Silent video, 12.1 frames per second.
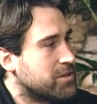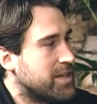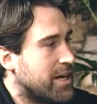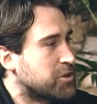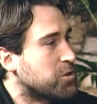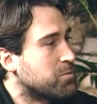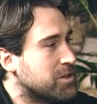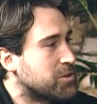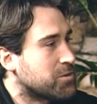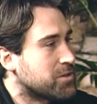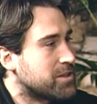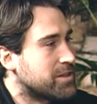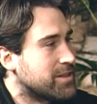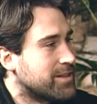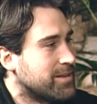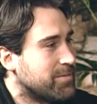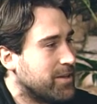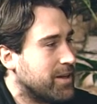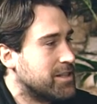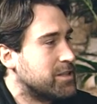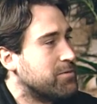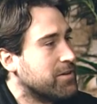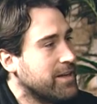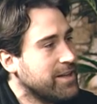and natural resources, because
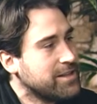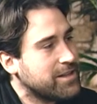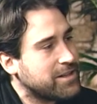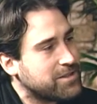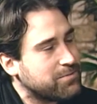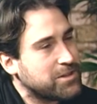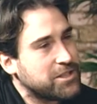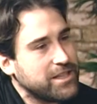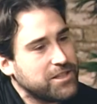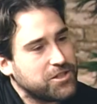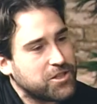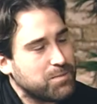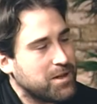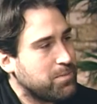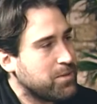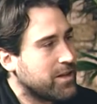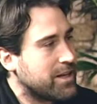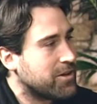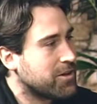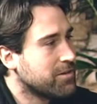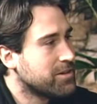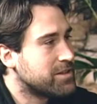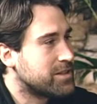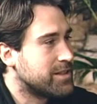it's much easier to manipulate
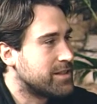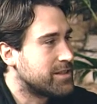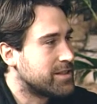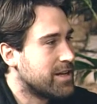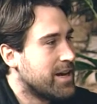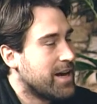currencies